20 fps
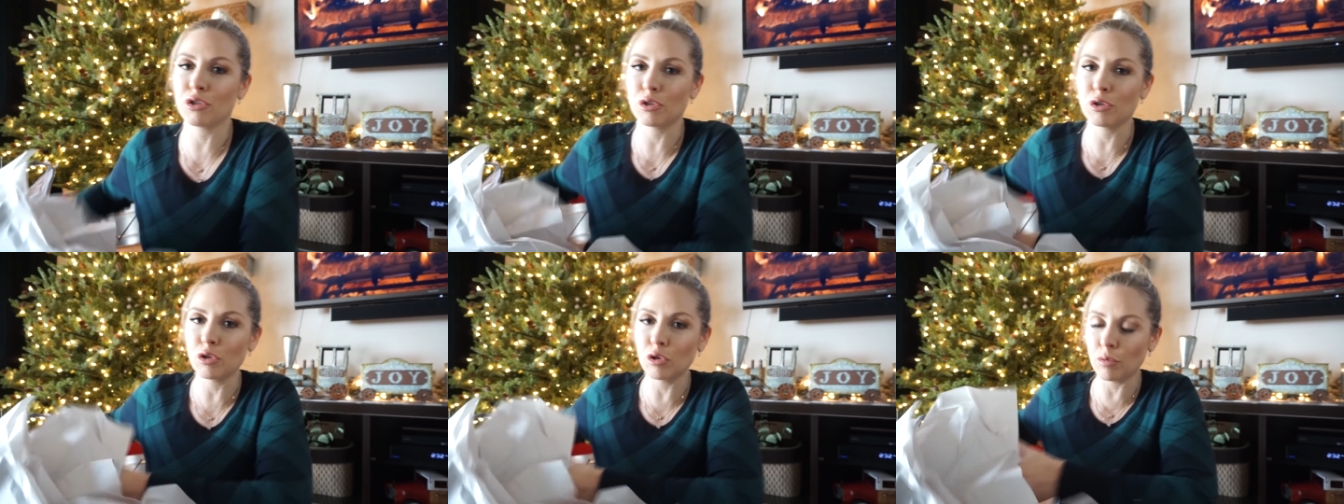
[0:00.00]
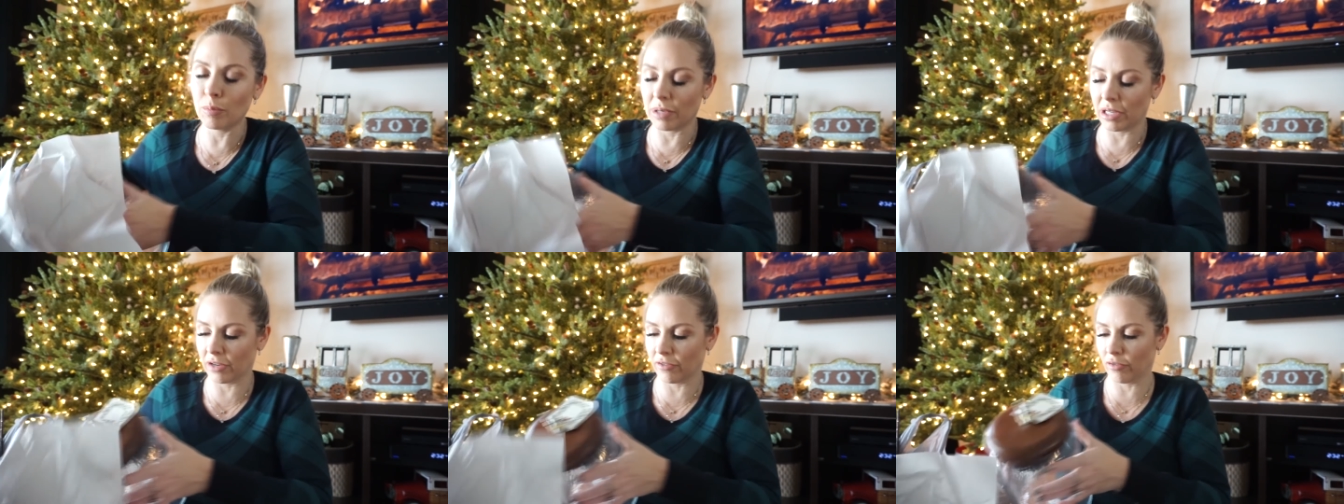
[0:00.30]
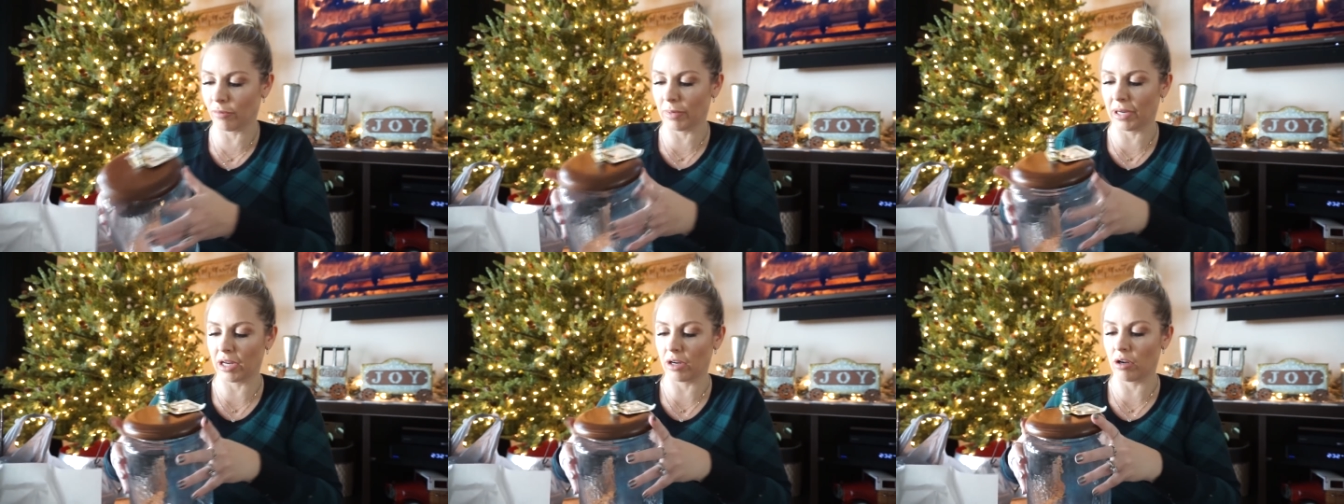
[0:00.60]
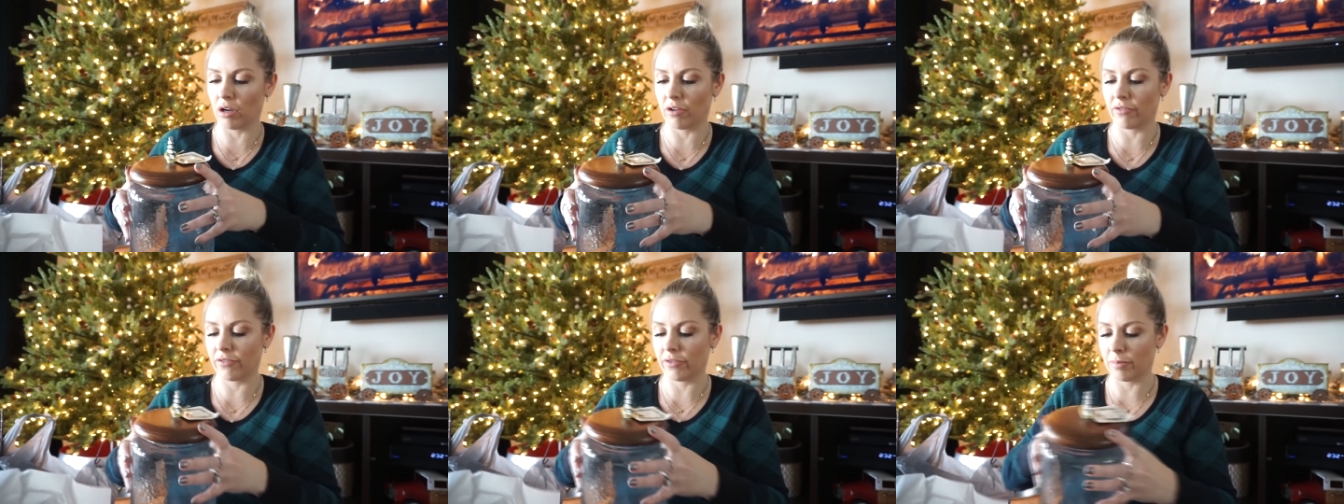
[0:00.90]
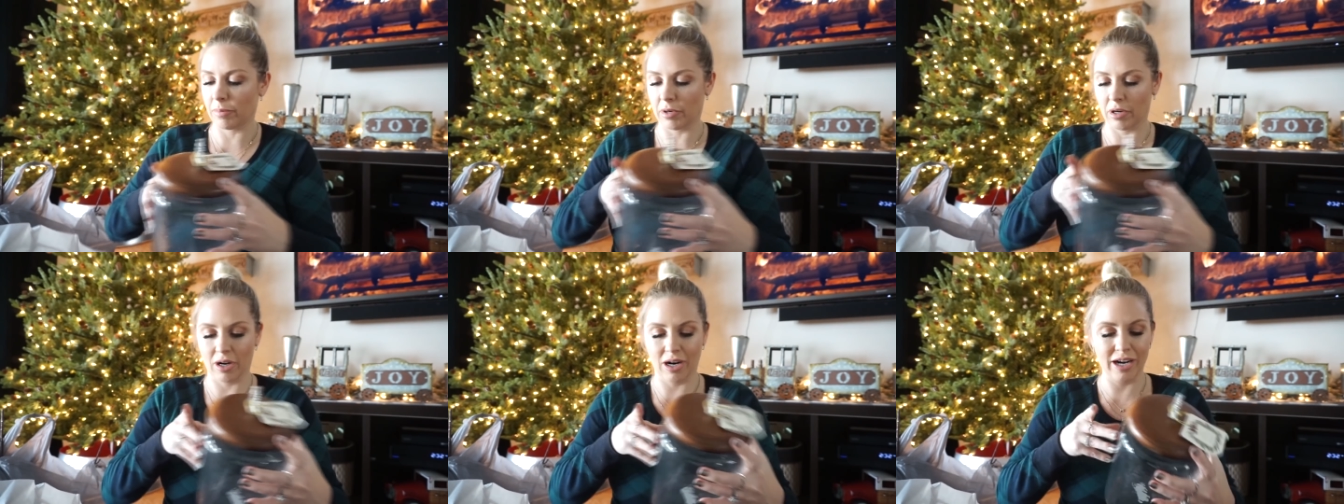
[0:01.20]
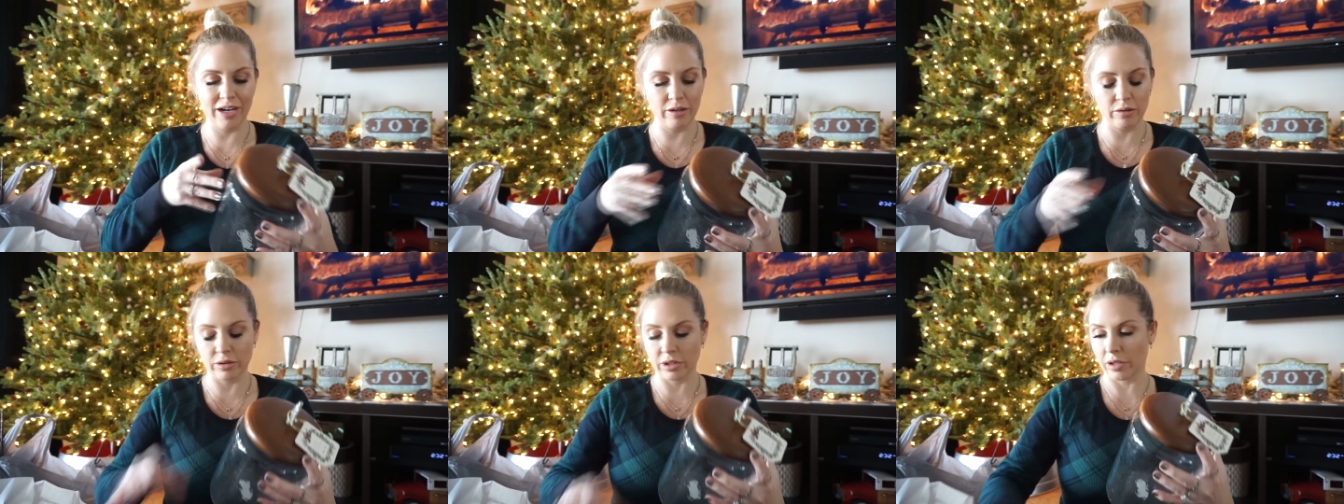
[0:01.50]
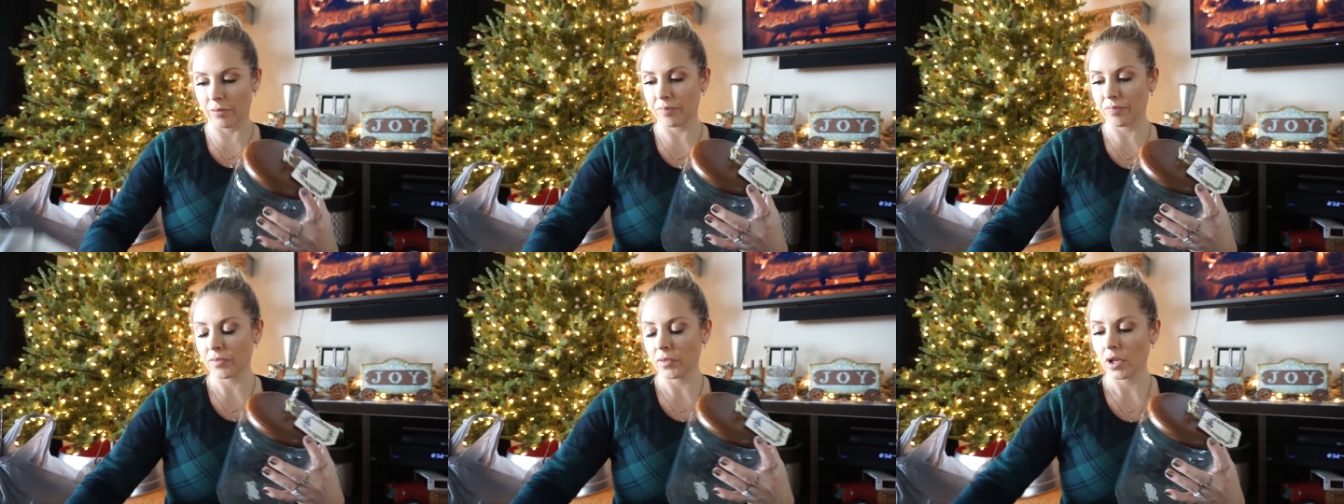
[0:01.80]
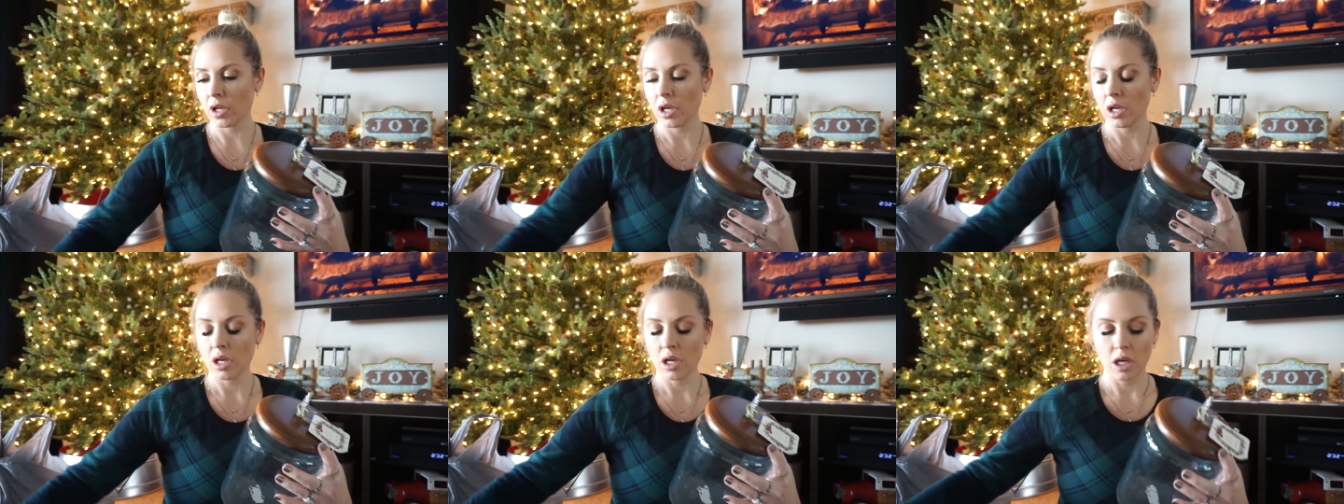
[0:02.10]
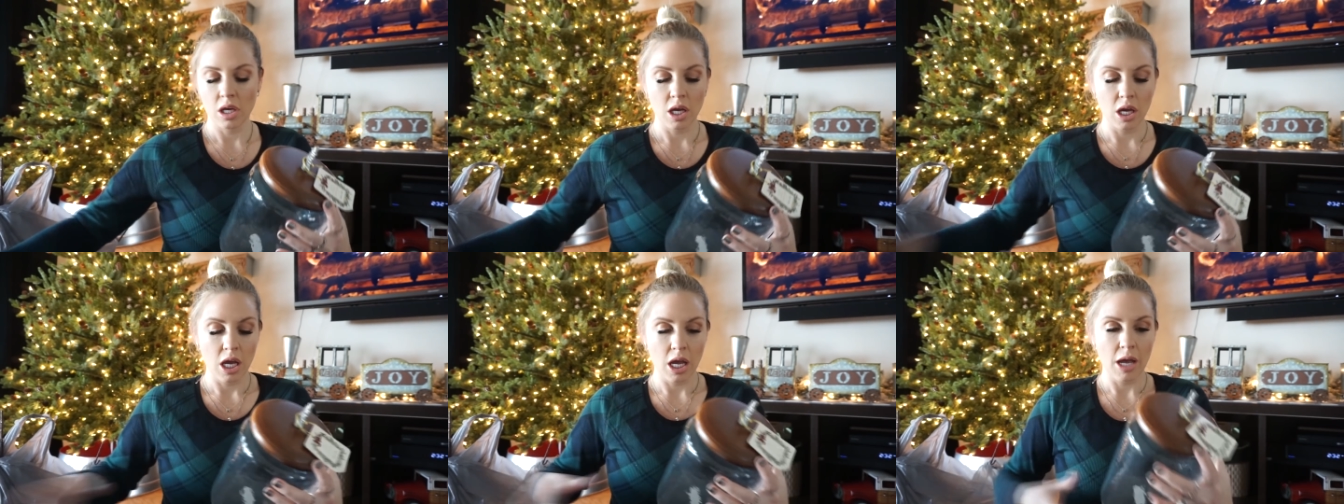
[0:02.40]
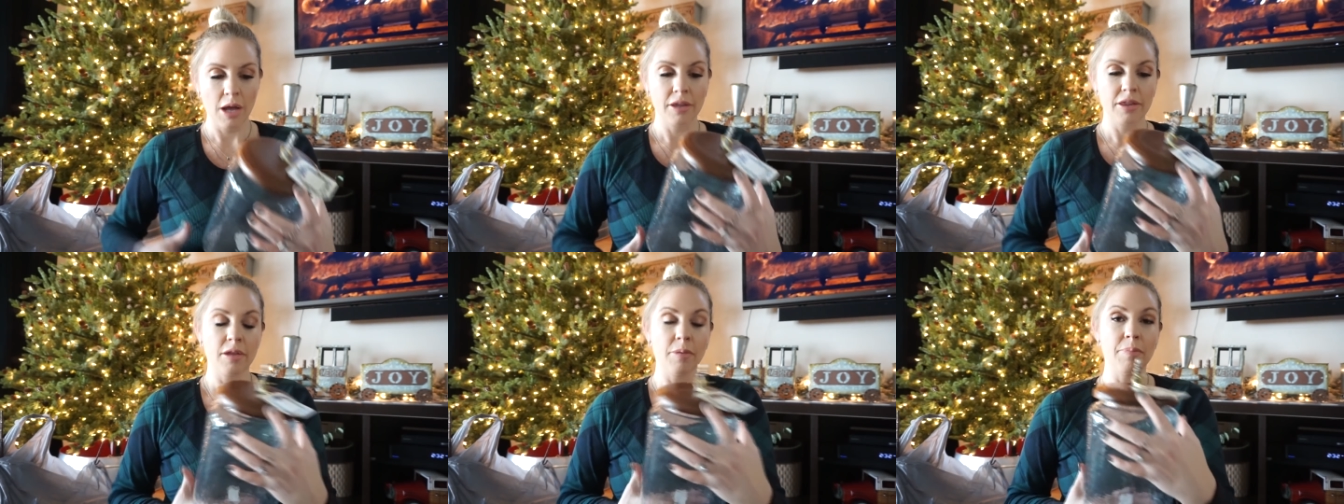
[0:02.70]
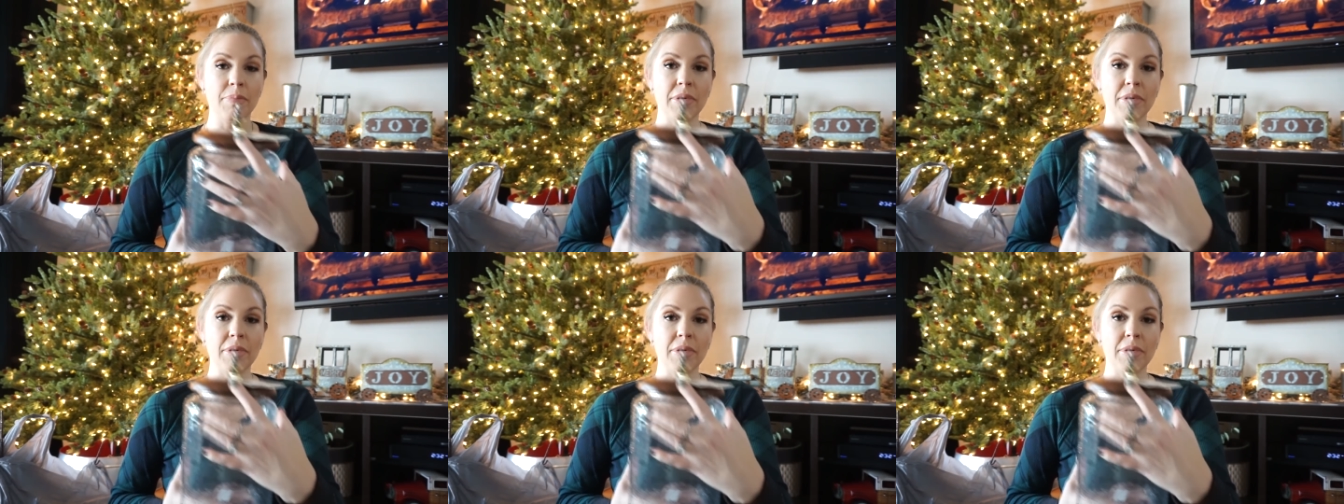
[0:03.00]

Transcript: too big for my coffee bar. I don't know. The